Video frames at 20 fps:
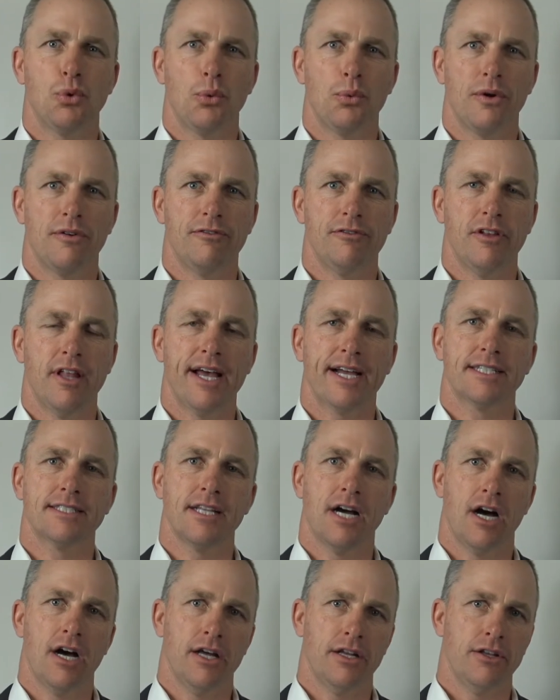will reflect
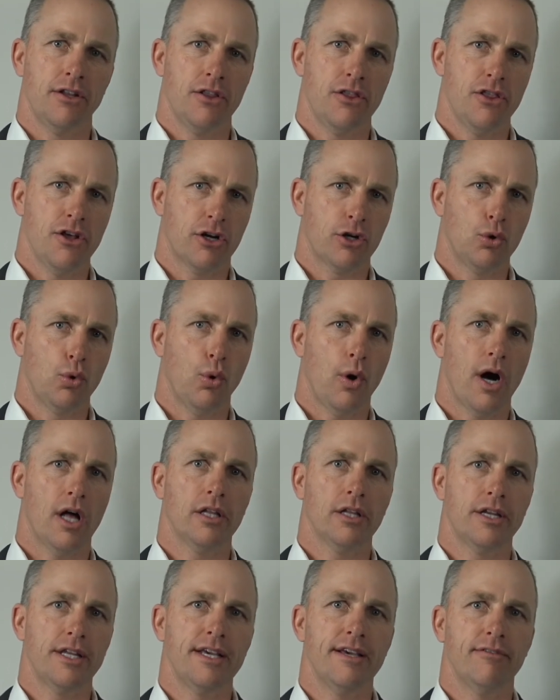on the
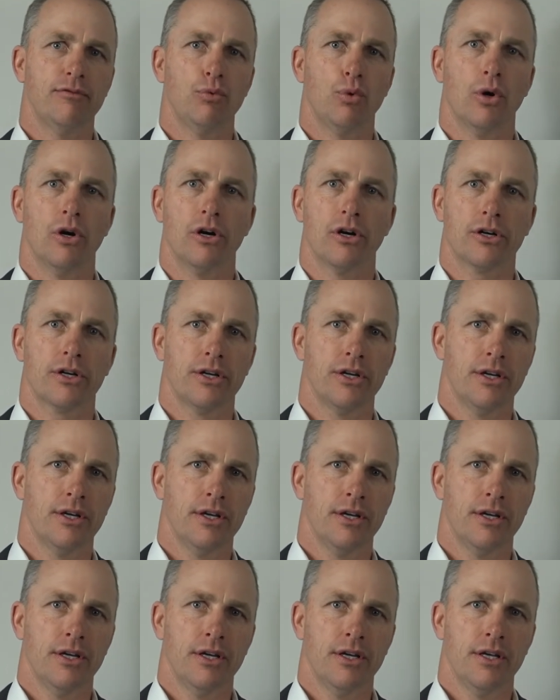quality of work
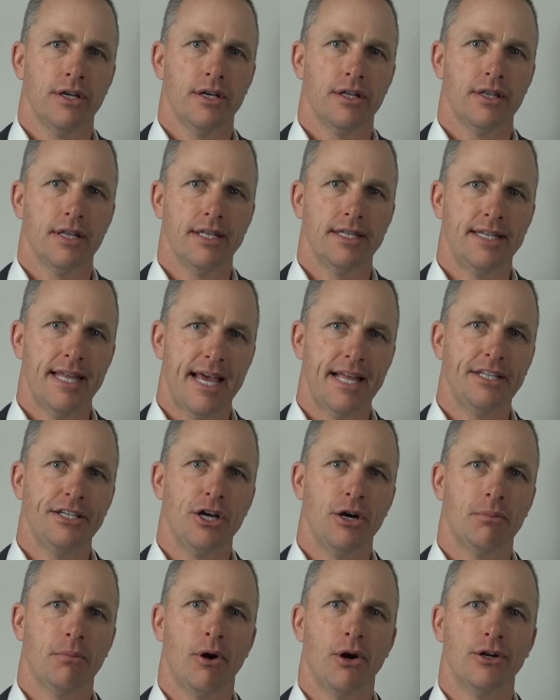that
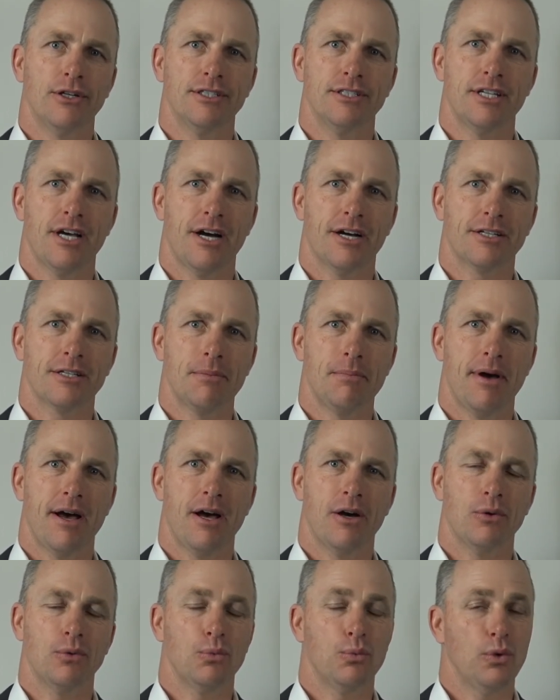Danielle Martin talked
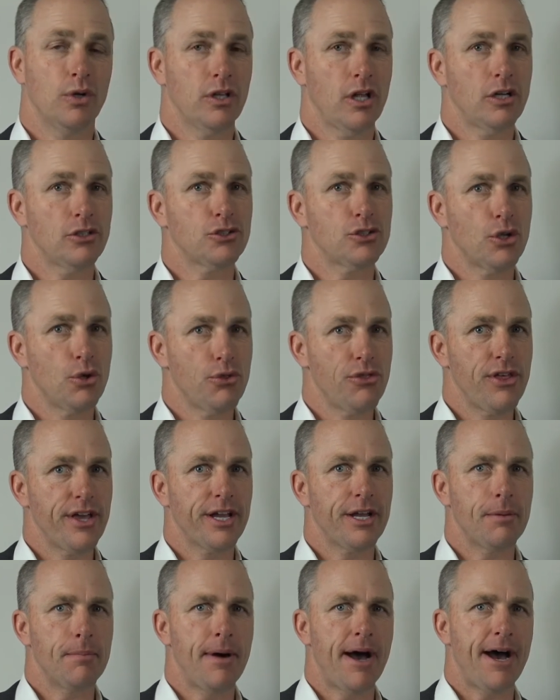about. We'll also
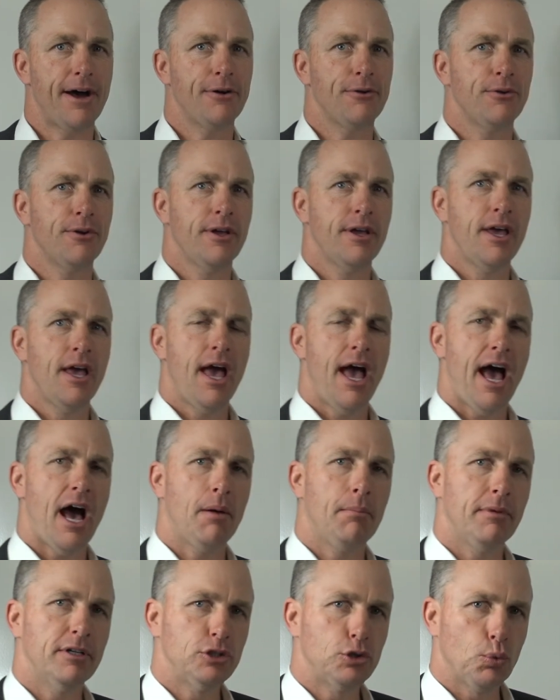think about
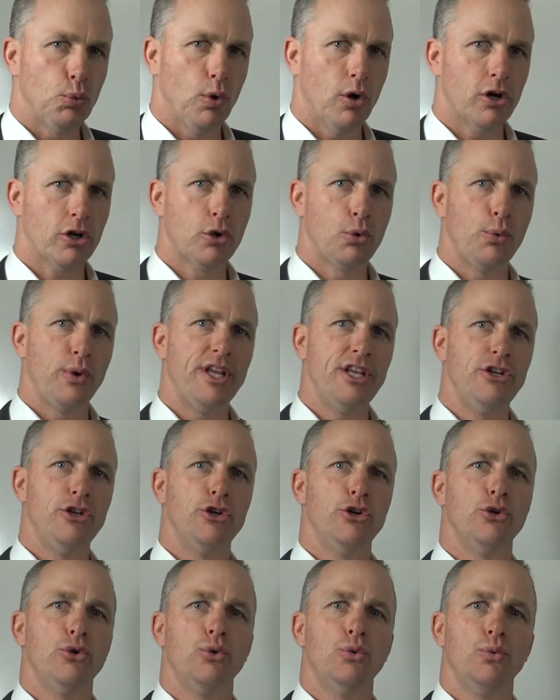how much work we
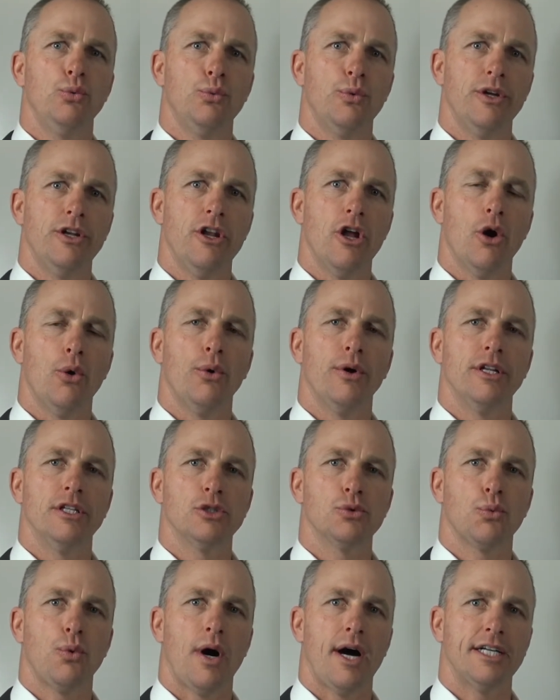do when no one
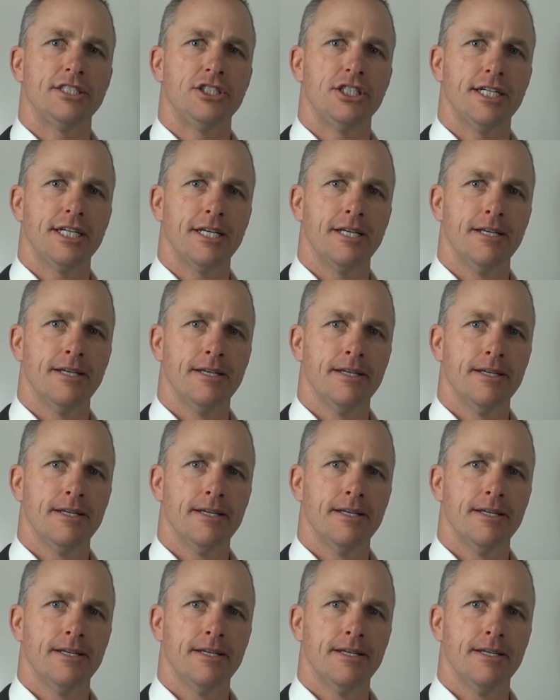is watching.